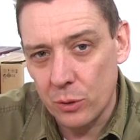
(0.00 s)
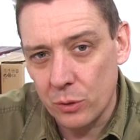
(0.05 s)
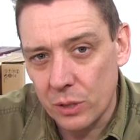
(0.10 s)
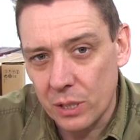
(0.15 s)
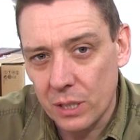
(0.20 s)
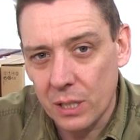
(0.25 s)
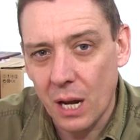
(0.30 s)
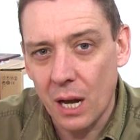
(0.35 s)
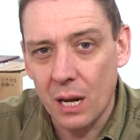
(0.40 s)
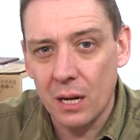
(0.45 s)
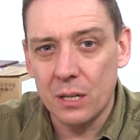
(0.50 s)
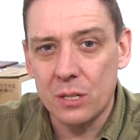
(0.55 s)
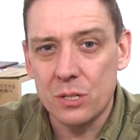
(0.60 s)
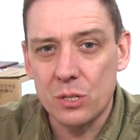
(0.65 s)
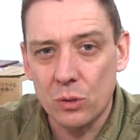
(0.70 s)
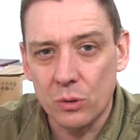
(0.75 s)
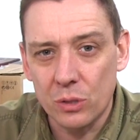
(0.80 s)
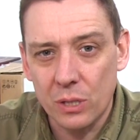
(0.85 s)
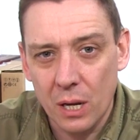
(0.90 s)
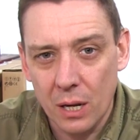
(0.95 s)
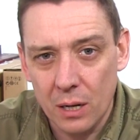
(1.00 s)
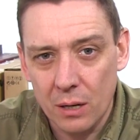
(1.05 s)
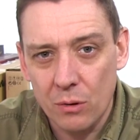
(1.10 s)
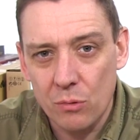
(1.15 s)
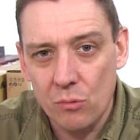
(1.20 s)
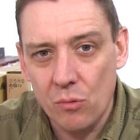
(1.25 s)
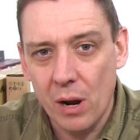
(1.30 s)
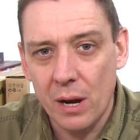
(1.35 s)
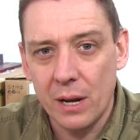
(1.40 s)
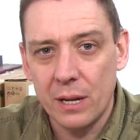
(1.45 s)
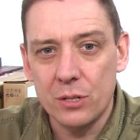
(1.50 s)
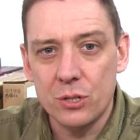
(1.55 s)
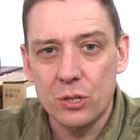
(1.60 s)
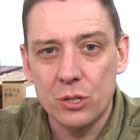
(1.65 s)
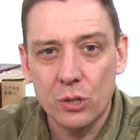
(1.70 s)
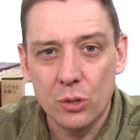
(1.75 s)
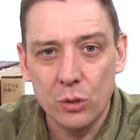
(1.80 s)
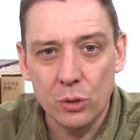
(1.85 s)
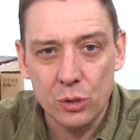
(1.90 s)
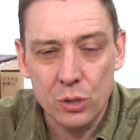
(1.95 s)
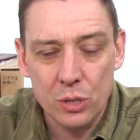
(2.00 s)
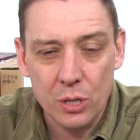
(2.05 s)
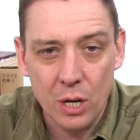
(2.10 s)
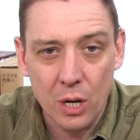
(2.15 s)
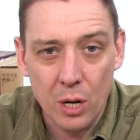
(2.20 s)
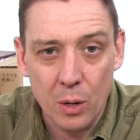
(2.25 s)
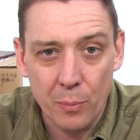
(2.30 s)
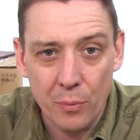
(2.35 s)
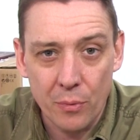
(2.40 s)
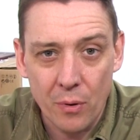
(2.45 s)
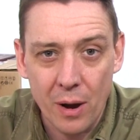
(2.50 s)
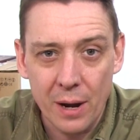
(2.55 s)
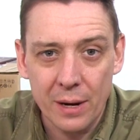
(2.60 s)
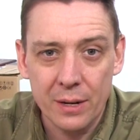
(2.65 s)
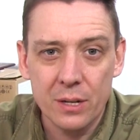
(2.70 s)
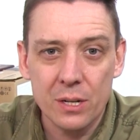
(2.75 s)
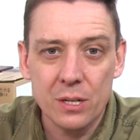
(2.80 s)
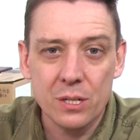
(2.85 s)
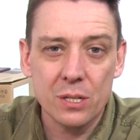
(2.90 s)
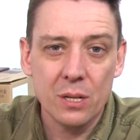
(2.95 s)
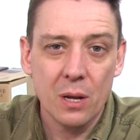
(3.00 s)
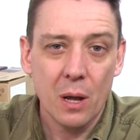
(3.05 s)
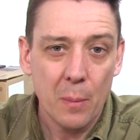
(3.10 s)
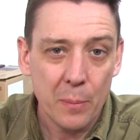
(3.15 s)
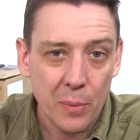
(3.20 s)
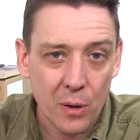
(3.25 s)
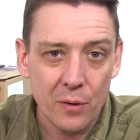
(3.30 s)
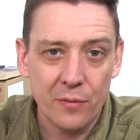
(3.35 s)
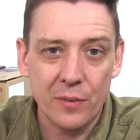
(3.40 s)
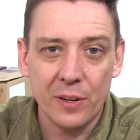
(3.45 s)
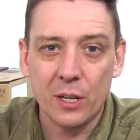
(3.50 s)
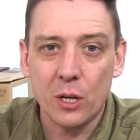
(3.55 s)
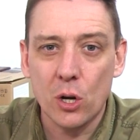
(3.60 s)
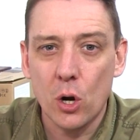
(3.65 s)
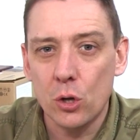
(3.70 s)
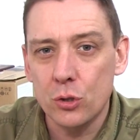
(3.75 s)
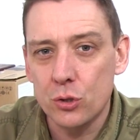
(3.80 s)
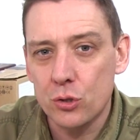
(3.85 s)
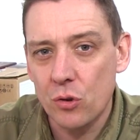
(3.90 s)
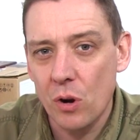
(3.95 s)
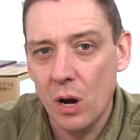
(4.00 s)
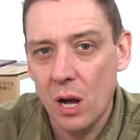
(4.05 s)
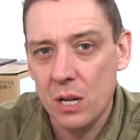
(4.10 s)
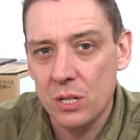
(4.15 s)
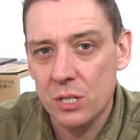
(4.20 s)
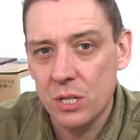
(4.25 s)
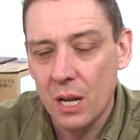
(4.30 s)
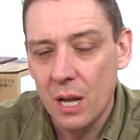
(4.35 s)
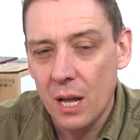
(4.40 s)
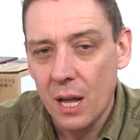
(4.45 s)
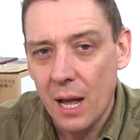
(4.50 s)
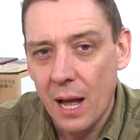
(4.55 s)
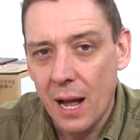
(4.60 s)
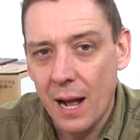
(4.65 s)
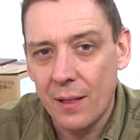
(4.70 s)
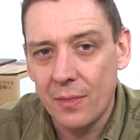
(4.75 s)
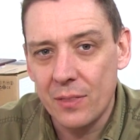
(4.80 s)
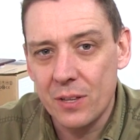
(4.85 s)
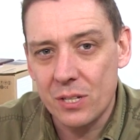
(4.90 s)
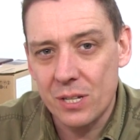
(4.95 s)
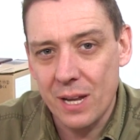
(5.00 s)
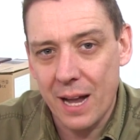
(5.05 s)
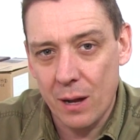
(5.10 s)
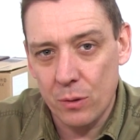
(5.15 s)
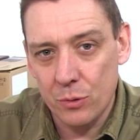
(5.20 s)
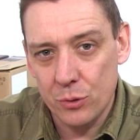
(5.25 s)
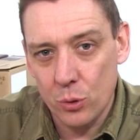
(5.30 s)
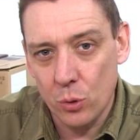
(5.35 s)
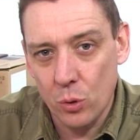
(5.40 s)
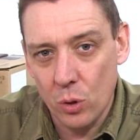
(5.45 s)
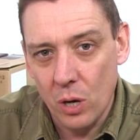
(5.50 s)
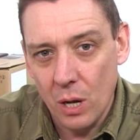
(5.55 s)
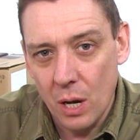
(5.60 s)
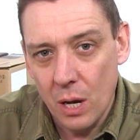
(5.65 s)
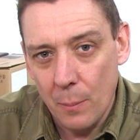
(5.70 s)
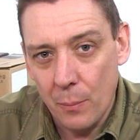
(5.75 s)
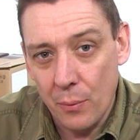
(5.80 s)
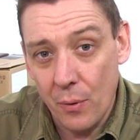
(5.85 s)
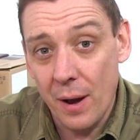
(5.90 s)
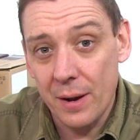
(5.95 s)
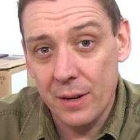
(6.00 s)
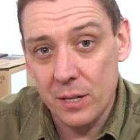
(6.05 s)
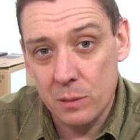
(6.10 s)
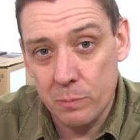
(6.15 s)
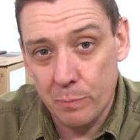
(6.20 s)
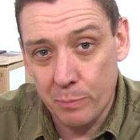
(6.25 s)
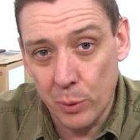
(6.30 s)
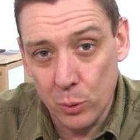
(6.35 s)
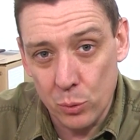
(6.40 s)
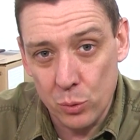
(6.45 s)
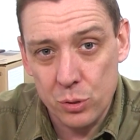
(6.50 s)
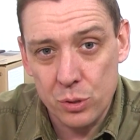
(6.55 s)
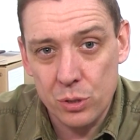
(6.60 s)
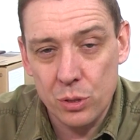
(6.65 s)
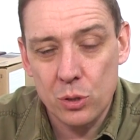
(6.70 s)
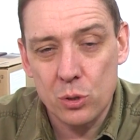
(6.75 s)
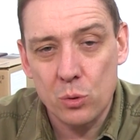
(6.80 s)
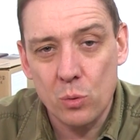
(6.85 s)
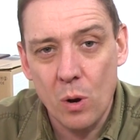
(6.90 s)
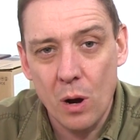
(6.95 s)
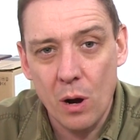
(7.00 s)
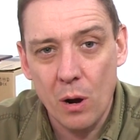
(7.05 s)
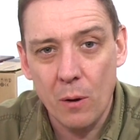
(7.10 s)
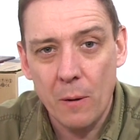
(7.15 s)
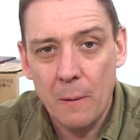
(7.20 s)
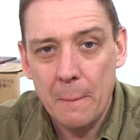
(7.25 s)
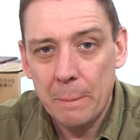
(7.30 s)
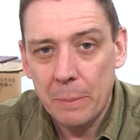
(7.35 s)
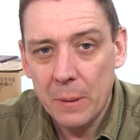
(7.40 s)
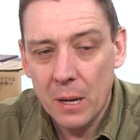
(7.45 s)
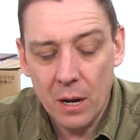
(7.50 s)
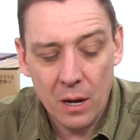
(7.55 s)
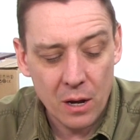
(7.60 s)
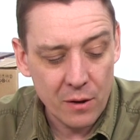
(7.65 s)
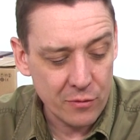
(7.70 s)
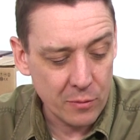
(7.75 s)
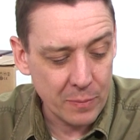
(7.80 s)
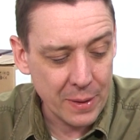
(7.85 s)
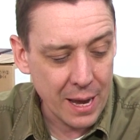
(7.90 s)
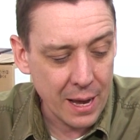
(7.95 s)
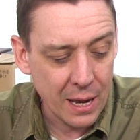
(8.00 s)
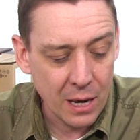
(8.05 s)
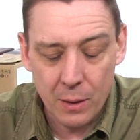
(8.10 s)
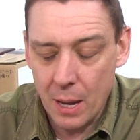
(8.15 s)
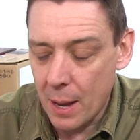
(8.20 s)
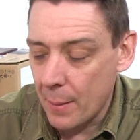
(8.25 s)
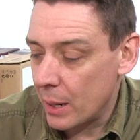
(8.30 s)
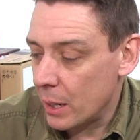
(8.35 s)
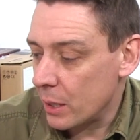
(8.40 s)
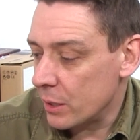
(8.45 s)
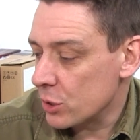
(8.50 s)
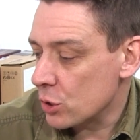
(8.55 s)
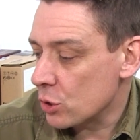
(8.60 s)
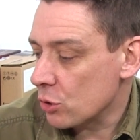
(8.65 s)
Good colors, good color range, good brightness, perfect contrast, and this outdoor brightness boost as well from the AMOLED